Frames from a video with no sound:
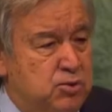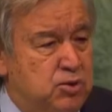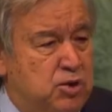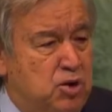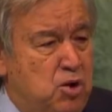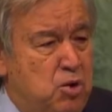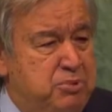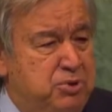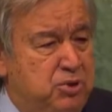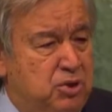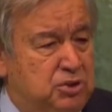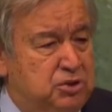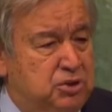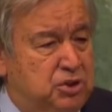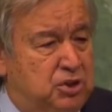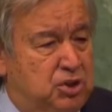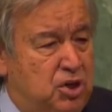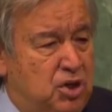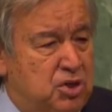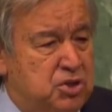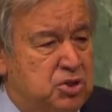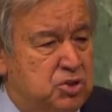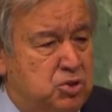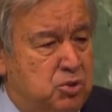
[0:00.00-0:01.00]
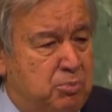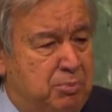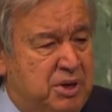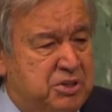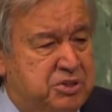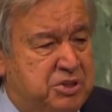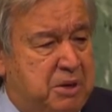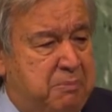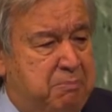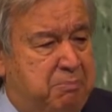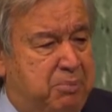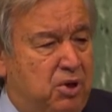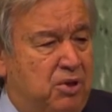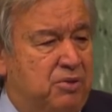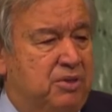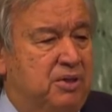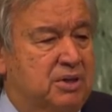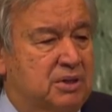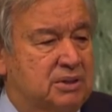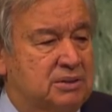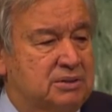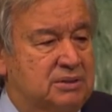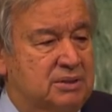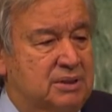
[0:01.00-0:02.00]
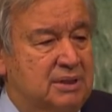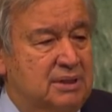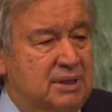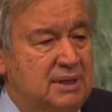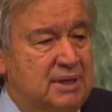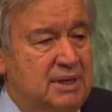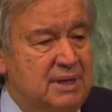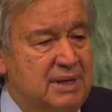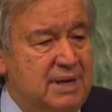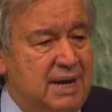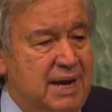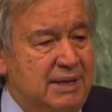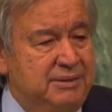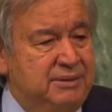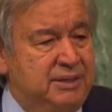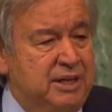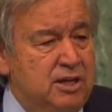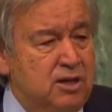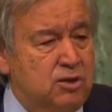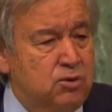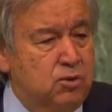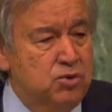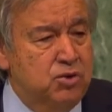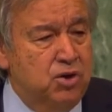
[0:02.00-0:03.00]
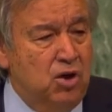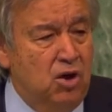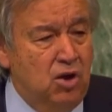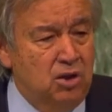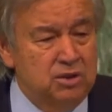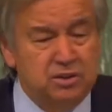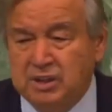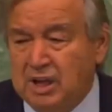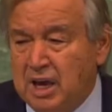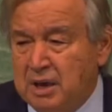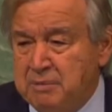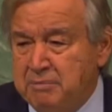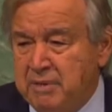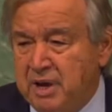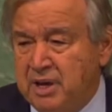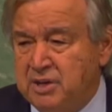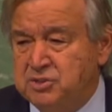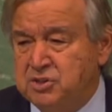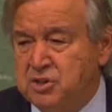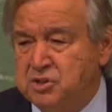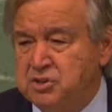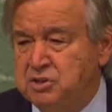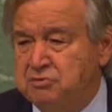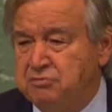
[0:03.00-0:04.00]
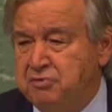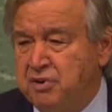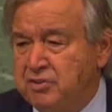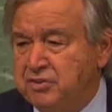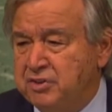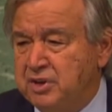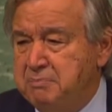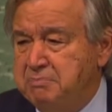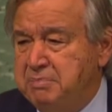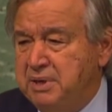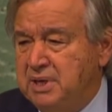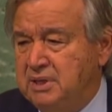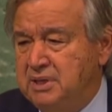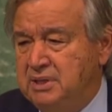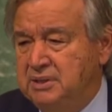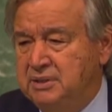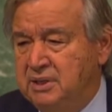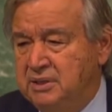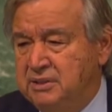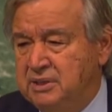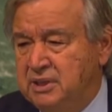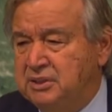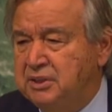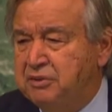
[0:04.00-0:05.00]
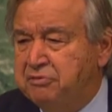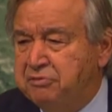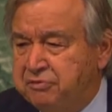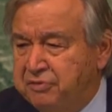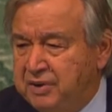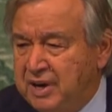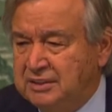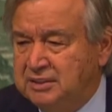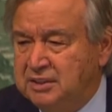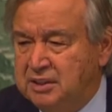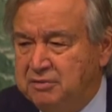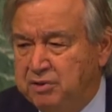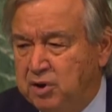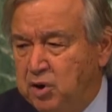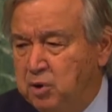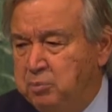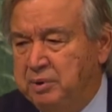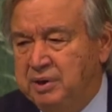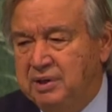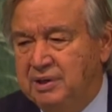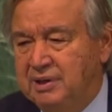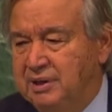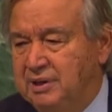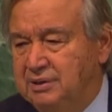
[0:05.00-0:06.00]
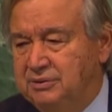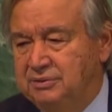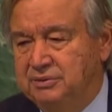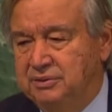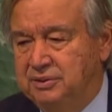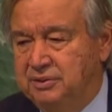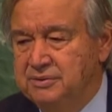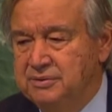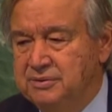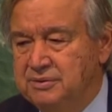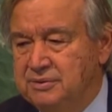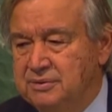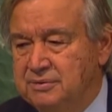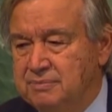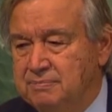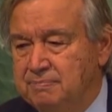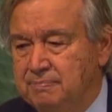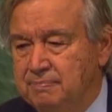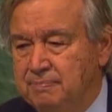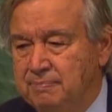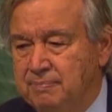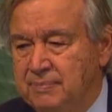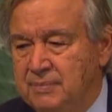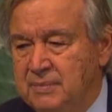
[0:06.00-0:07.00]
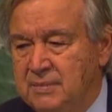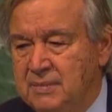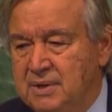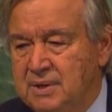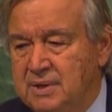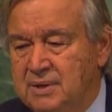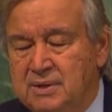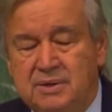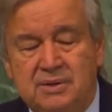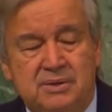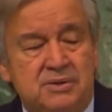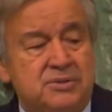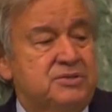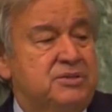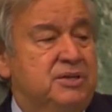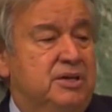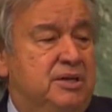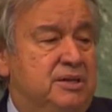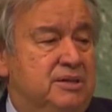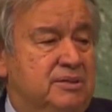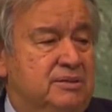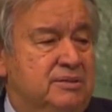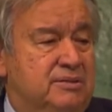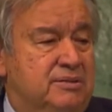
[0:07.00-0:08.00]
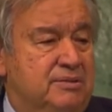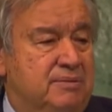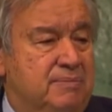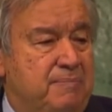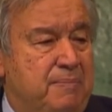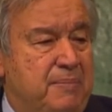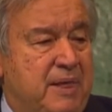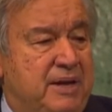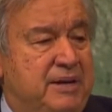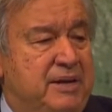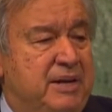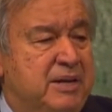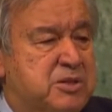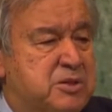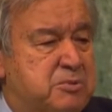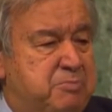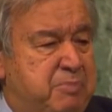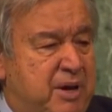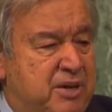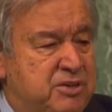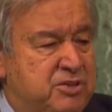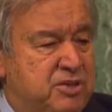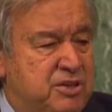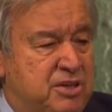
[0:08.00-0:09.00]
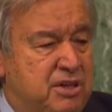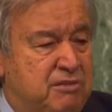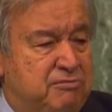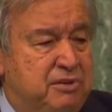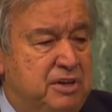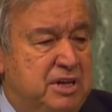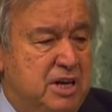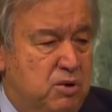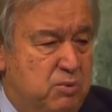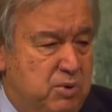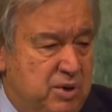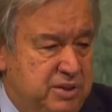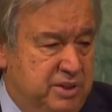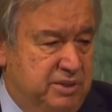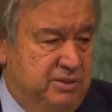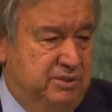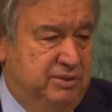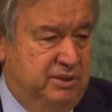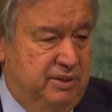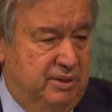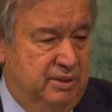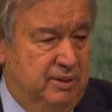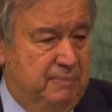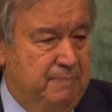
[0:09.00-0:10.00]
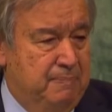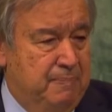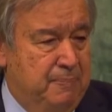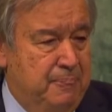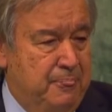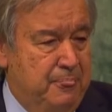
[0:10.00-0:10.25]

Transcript: should go beyond gross domestic product and include all the dimensions of vulnerability that affect developing countries. Third, an expansion of liquidity.